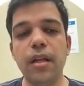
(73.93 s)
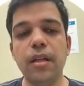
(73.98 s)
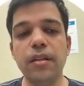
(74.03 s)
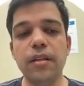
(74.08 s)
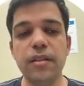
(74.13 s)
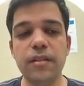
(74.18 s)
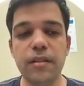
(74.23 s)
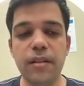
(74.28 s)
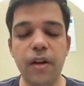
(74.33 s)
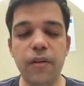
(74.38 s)

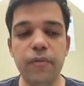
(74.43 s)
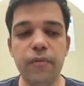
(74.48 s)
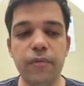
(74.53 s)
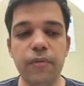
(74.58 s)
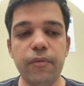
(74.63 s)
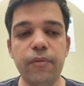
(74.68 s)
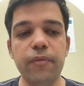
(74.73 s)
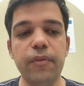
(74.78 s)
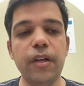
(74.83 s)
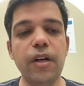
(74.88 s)
This is how
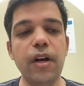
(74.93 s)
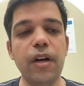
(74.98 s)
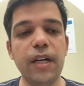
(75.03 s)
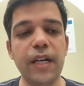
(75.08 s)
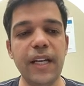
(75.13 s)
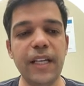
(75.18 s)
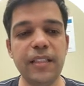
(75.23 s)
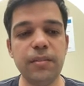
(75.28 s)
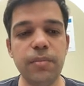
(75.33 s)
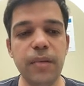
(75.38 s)
we got
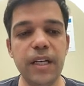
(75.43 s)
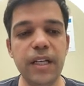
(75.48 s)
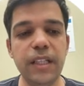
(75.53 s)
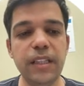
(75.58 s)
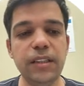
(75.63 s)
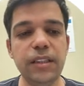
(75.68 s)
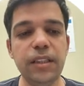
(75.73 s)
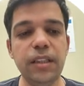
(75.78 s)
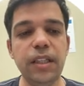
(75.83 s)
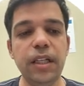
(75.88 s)
an
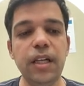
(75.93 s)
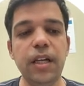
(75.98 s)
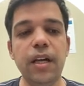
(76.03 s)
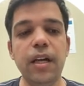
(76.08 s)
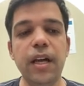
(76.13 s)
explanation